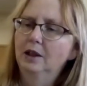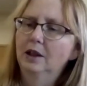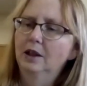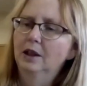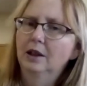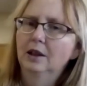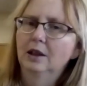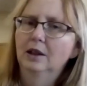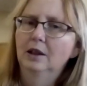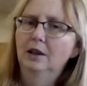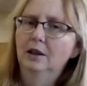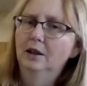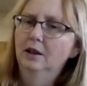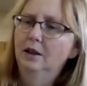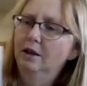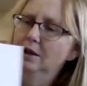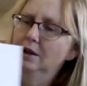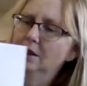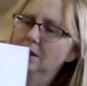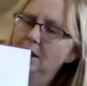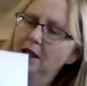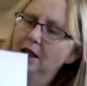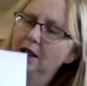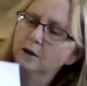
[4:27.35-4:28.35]
the,
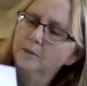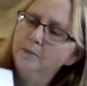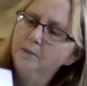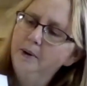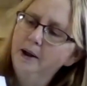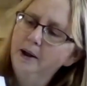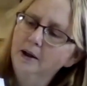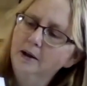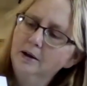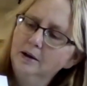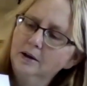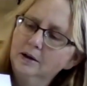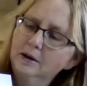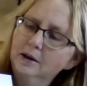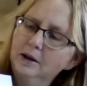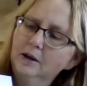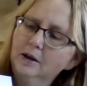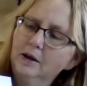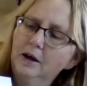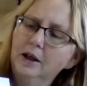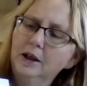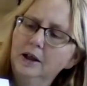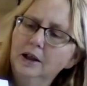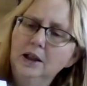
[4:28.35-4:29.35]
the tail part
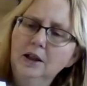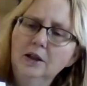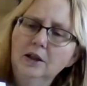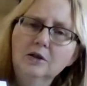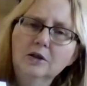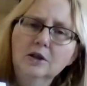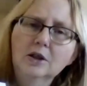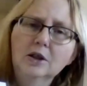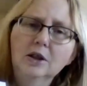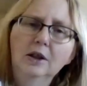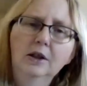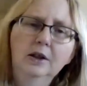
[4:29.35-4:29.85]
on here.